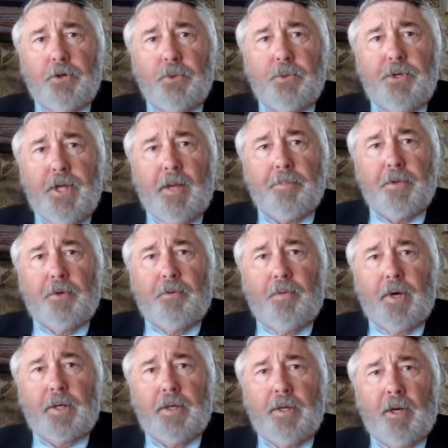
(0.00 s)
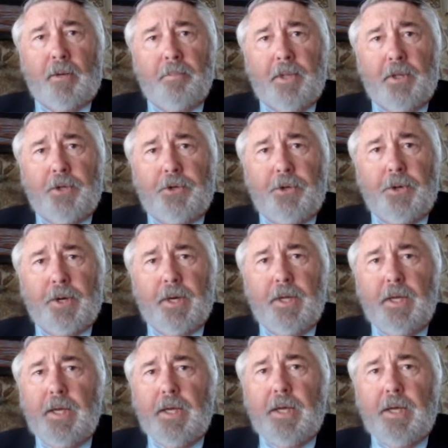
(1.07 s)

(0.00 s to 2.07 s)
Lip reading: too adept at directing our military,